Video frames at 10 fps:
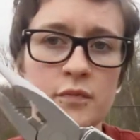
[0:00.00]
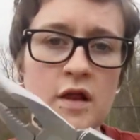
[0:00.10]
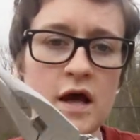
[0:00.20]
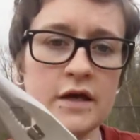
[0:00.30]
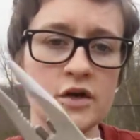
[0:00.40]

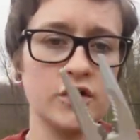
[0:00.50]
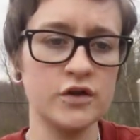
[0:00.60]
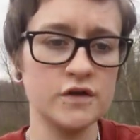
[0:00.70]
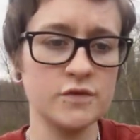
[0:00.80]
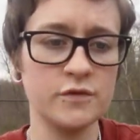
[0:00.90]

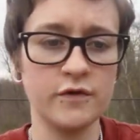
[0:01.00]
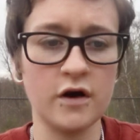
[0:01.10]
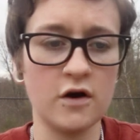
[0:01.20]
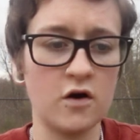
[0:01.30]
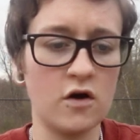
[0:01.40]
Pliers, we've
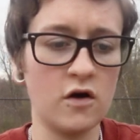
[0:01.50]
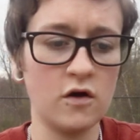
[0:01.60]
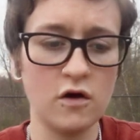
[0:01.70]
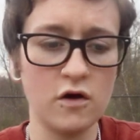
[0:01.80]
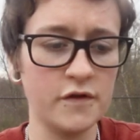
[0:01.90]
got
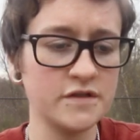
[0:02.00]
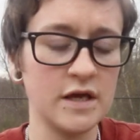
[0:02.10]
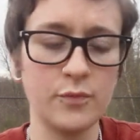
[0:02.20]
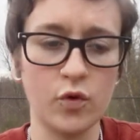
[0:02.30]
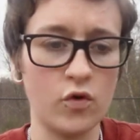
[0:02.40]
all, all the
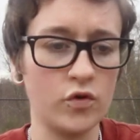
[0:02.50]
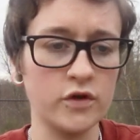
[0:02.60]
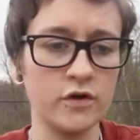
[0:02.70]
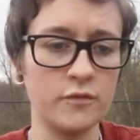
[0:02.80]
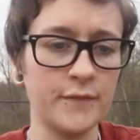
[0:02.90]
typical,
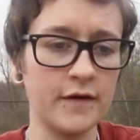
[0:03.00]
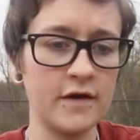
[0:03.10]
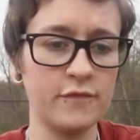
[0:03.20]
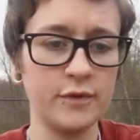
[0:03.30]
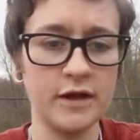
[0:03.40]
you know, a
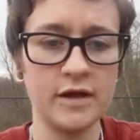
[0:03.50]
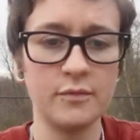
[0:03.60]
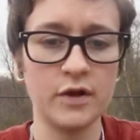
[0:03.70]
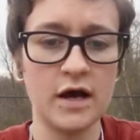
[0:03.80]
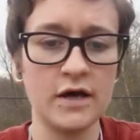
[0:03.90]
knife blade,
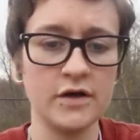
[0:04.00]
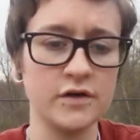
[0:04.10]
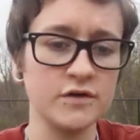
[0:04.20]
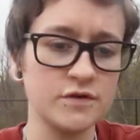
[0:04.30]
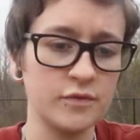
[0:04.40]

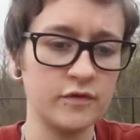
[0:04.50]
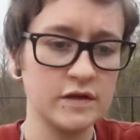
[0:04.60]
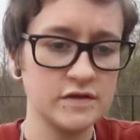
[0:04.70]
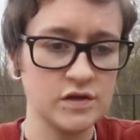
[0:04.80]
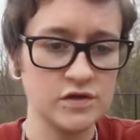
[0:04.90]
pliers, we've
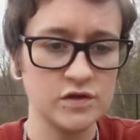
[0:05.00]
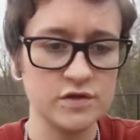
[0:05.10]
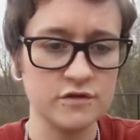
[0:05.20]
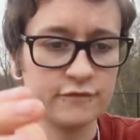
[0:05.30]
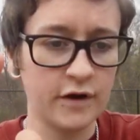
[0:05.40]
got
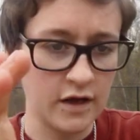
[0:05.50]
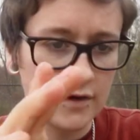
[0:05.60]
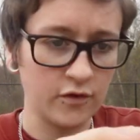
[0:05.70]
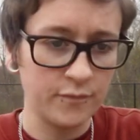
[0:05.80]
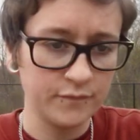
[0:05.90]
scissors,
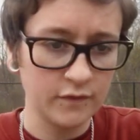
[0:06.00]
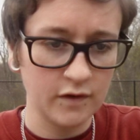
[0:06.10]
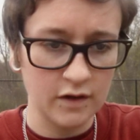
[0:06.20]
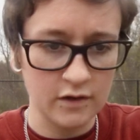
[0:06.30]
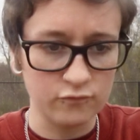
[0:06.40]
file,
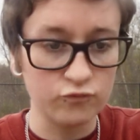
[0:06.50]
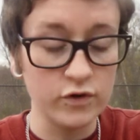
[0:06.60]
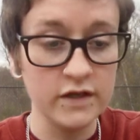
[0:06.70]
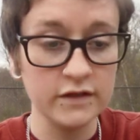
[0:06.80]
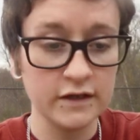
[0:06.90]
uh,
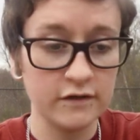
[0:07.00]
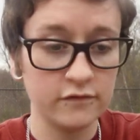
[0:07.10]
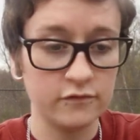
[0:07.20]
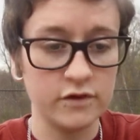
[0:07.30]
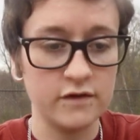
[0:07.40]
really
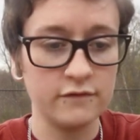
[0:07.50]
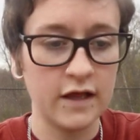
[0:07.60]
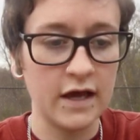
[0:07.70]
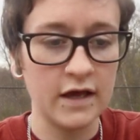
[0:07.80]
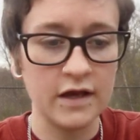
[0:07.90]
nice 3D
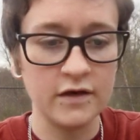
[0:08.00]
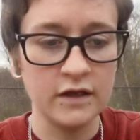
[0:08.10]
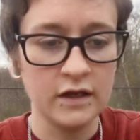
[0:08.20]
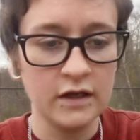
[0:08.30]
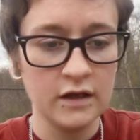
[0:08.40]
flathead
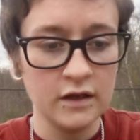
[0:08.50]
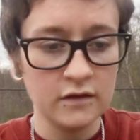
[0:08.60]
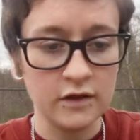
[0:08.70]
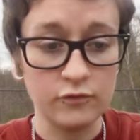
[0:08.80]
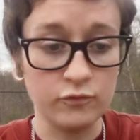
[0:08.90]

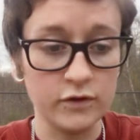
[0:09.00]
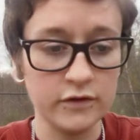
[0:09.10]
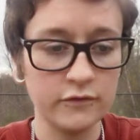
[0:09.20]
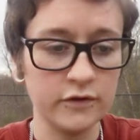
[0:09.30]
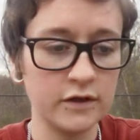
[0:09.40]
like
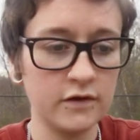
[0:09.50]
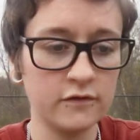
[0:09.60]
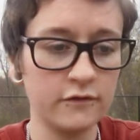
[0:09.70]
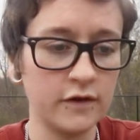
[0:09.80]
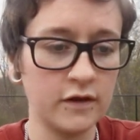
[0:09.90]
really, really
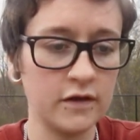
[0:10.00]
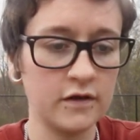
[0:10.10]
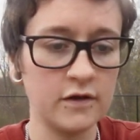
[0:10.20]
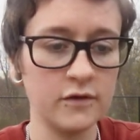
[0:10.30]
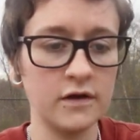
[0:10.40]
nice if I can get it out